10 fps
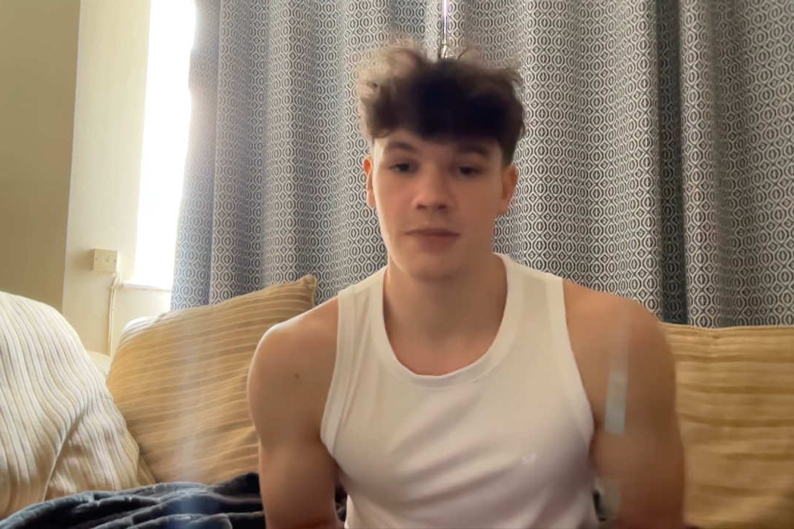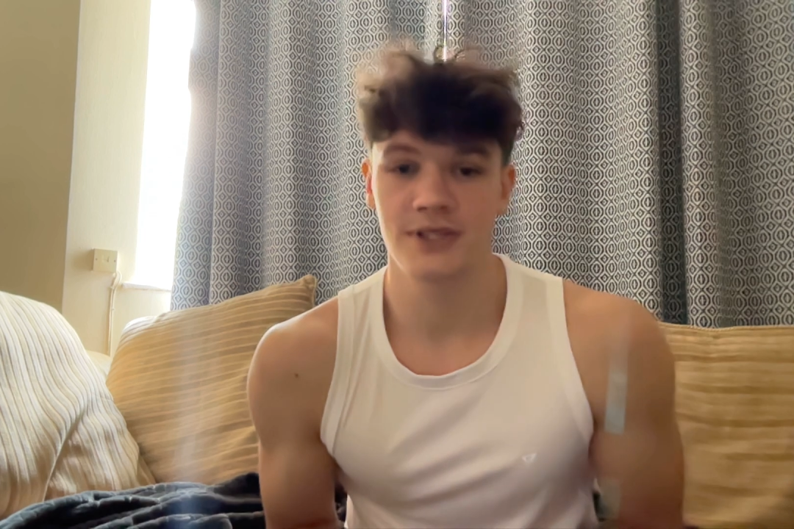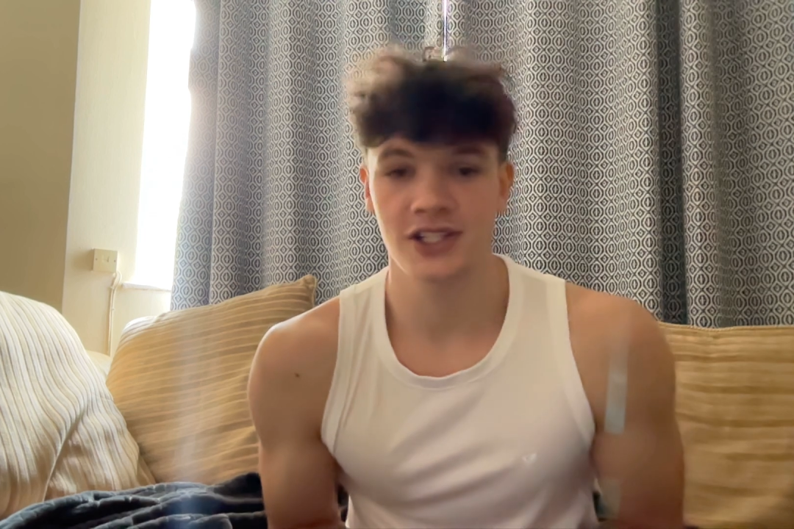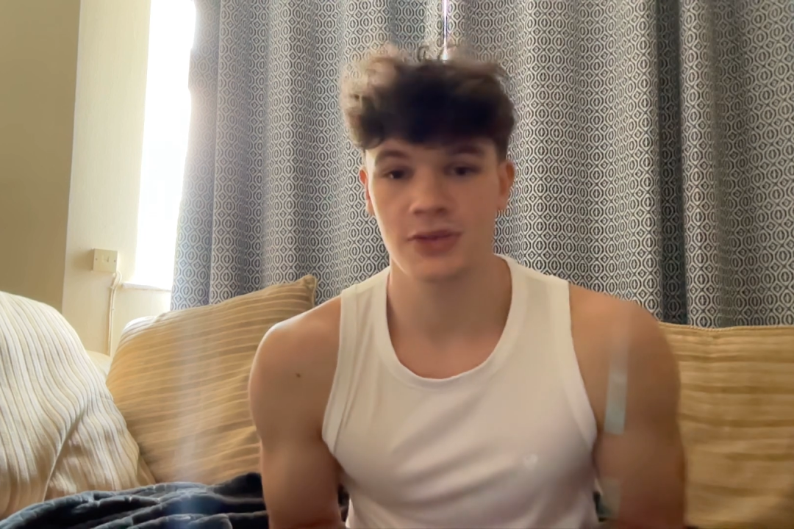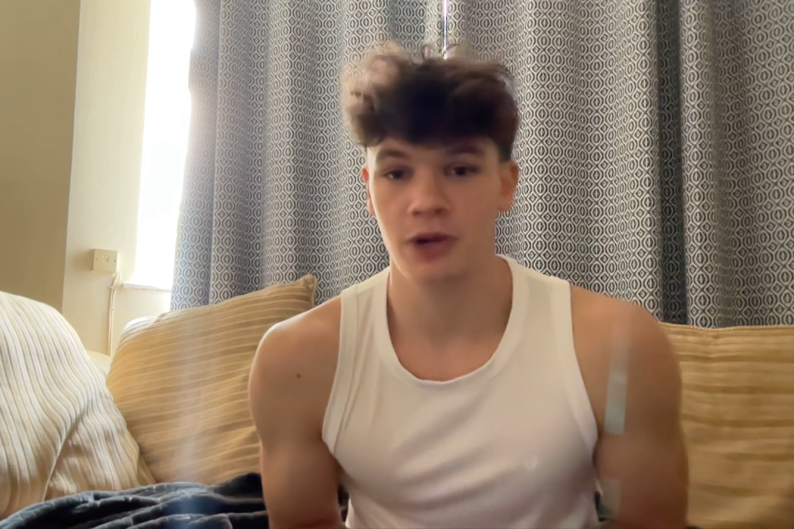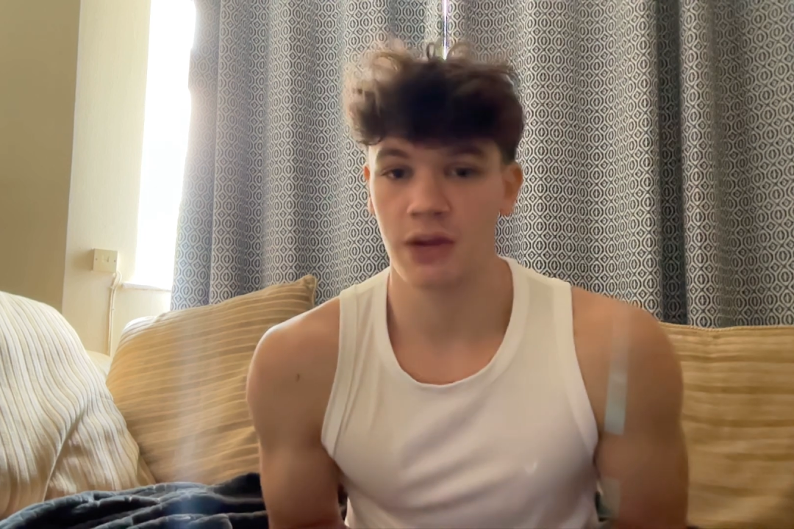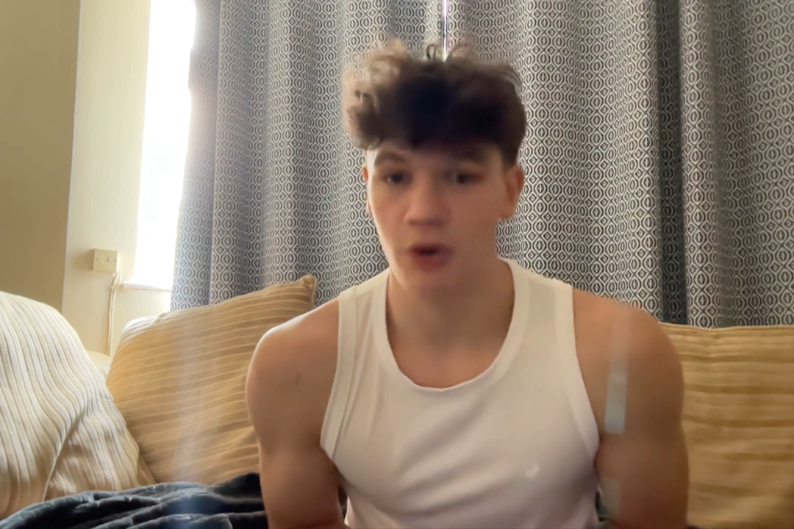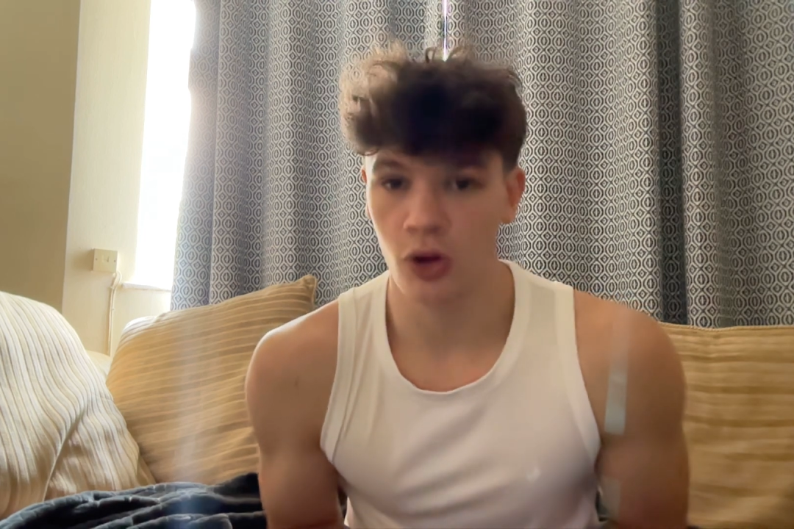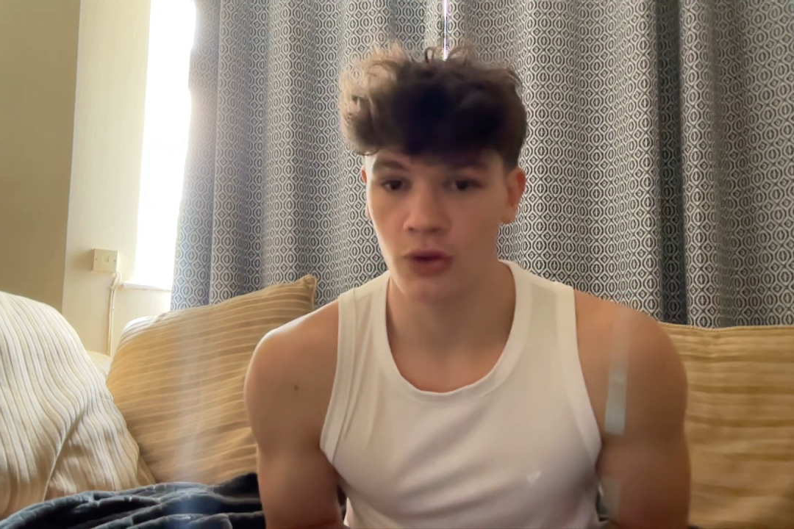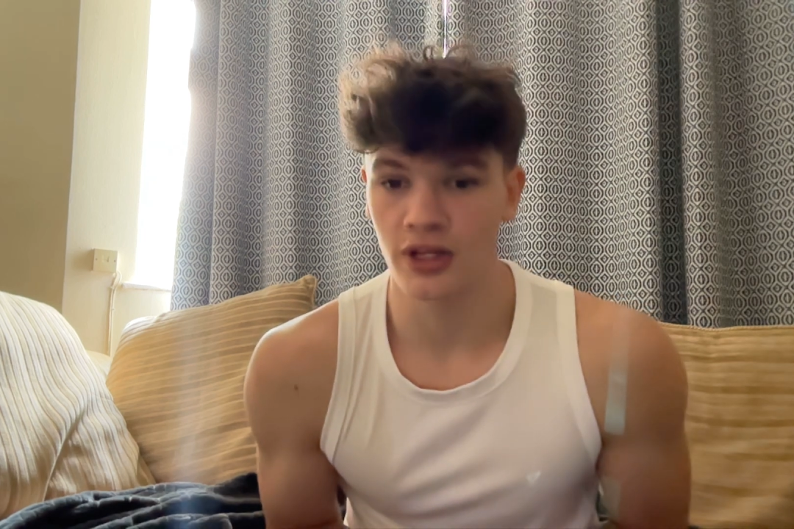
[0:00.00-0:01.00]
in a position where I'm
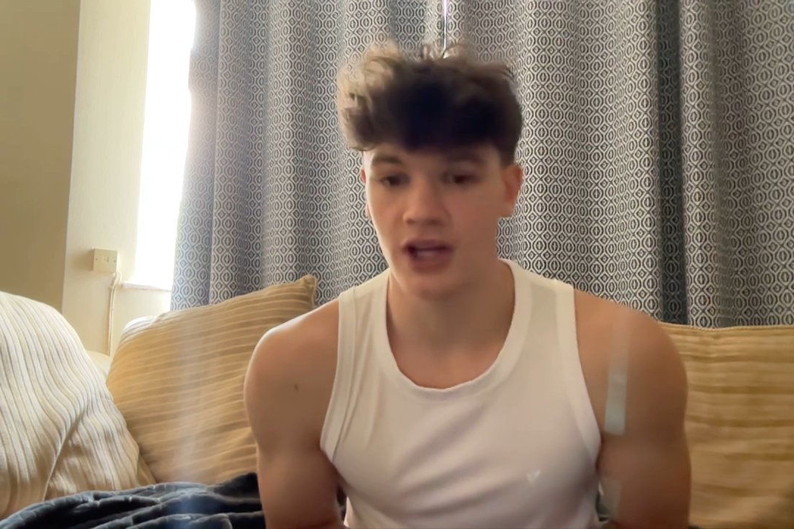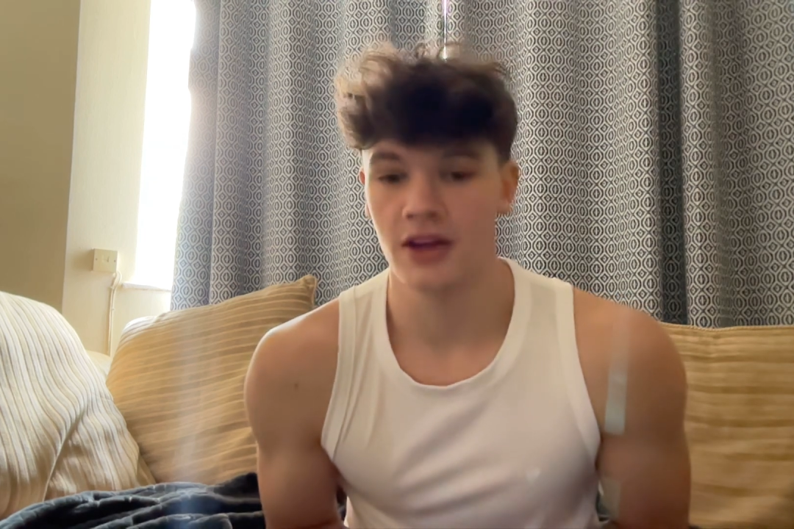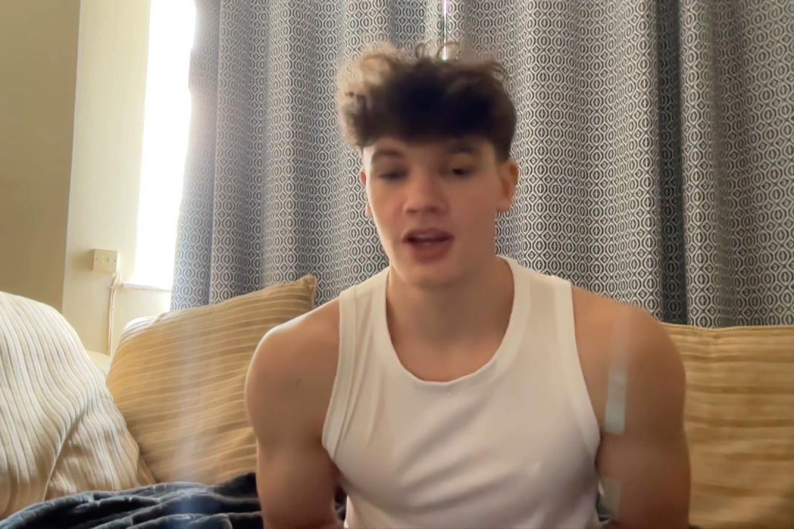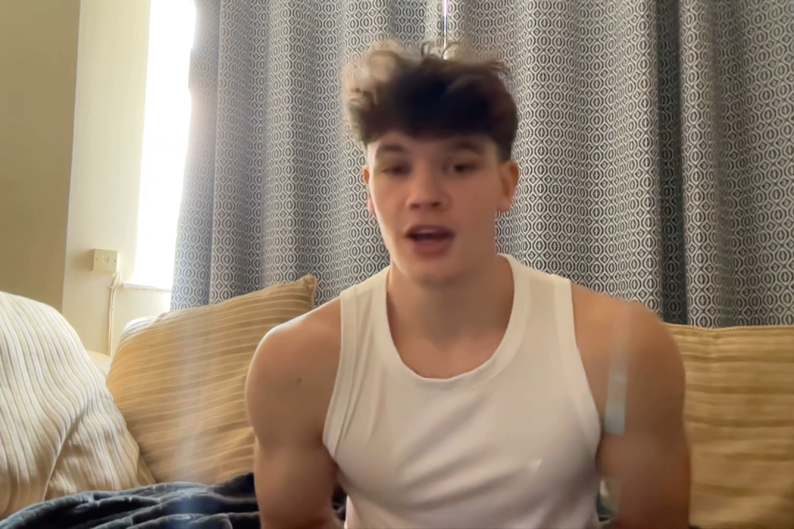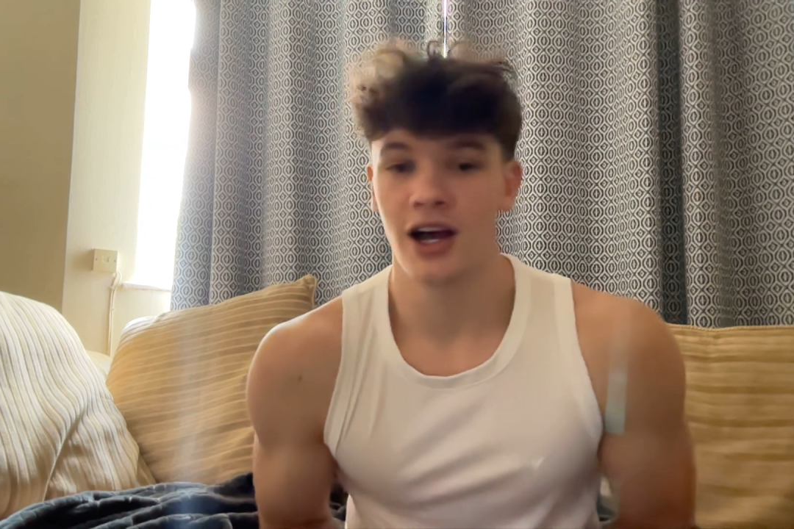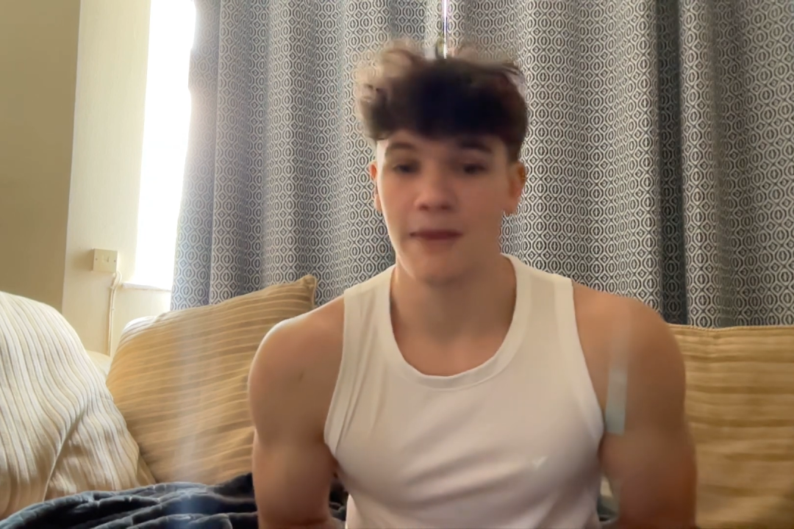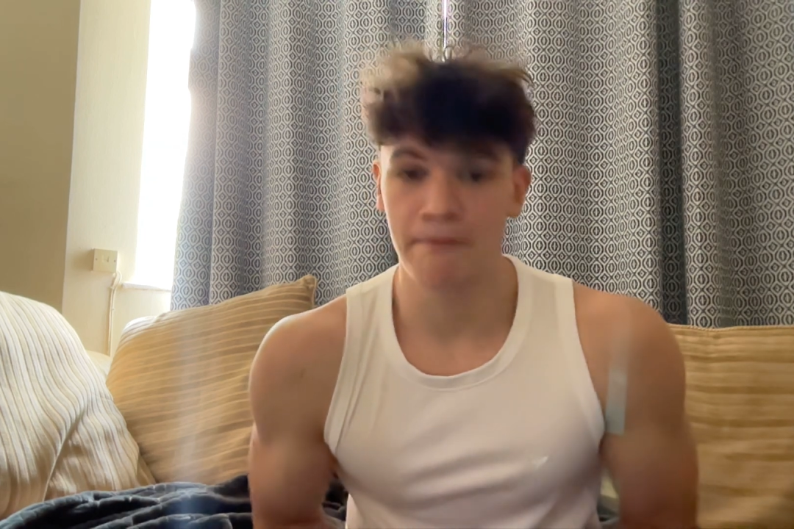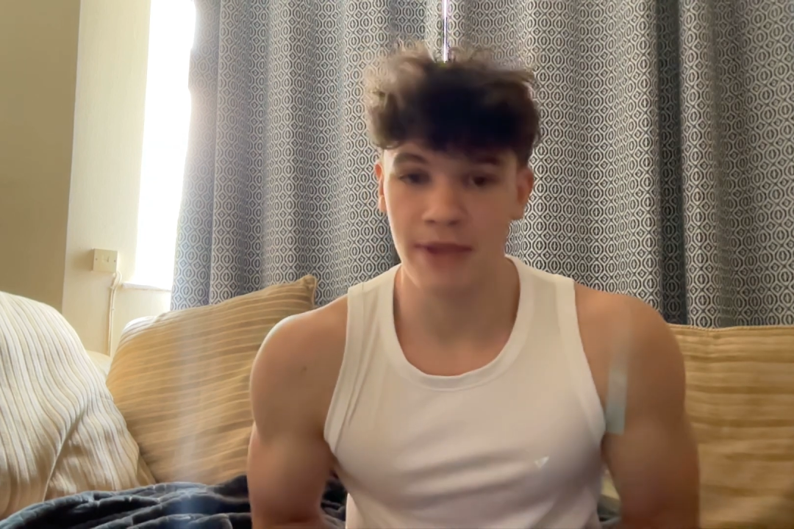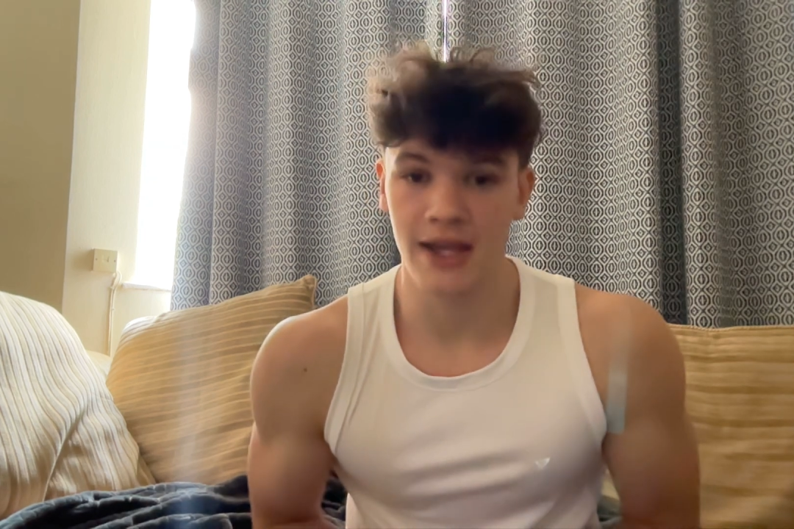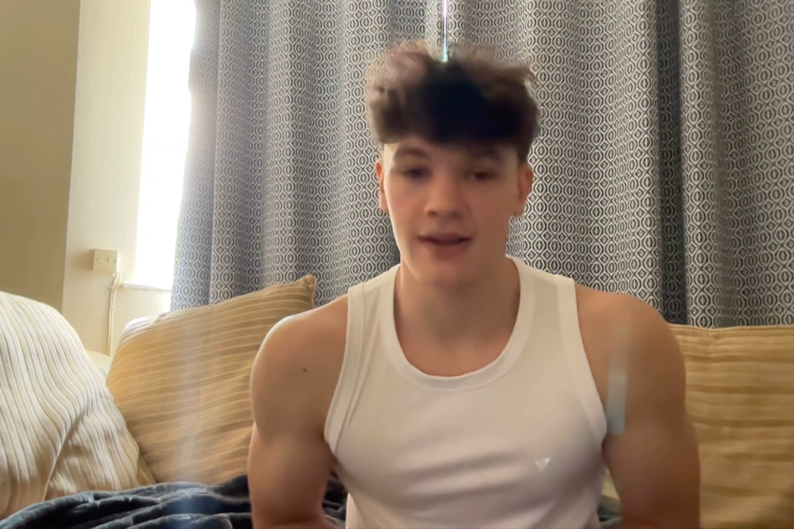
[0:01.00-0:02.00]
older,
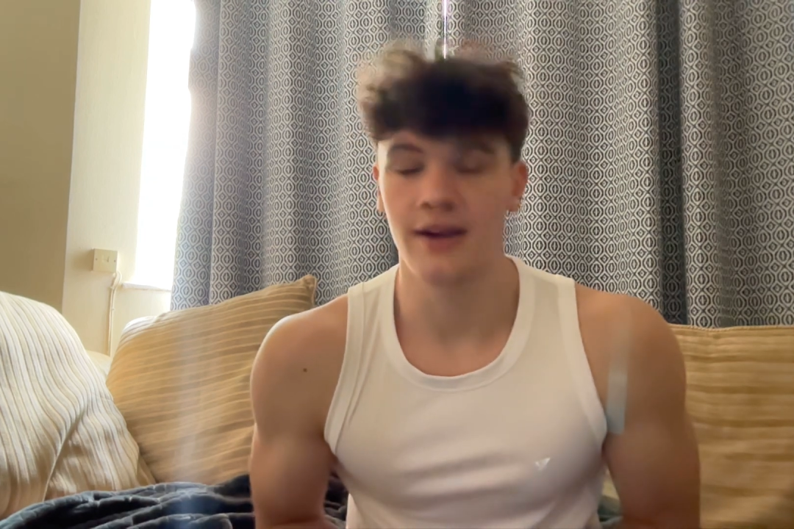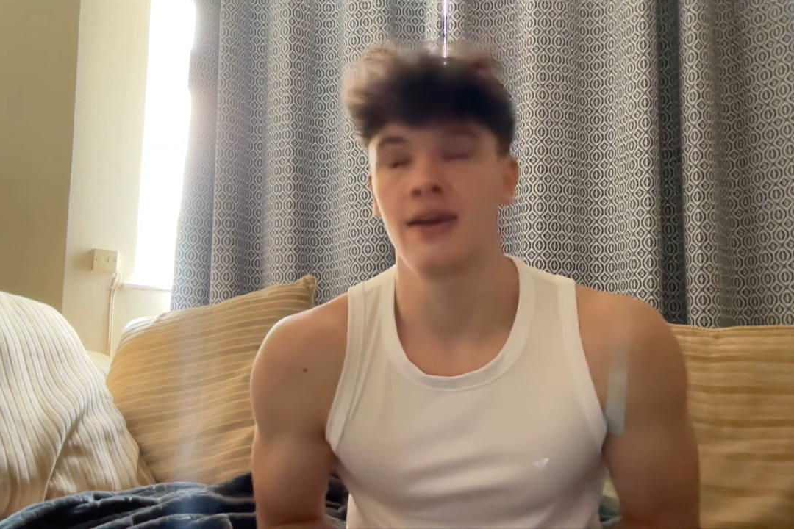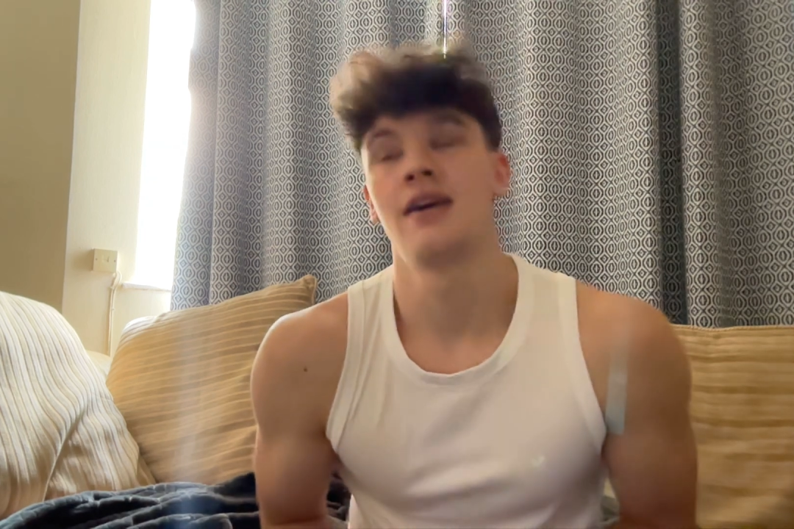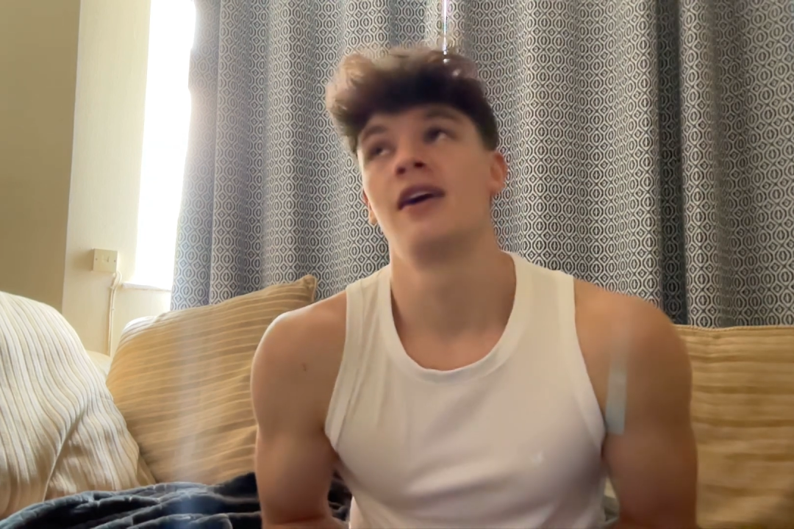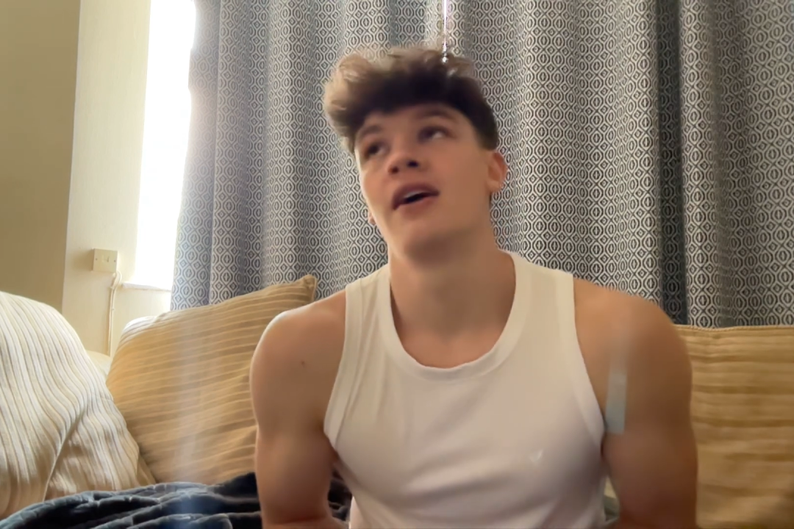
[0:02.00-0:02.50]
I'm bigger,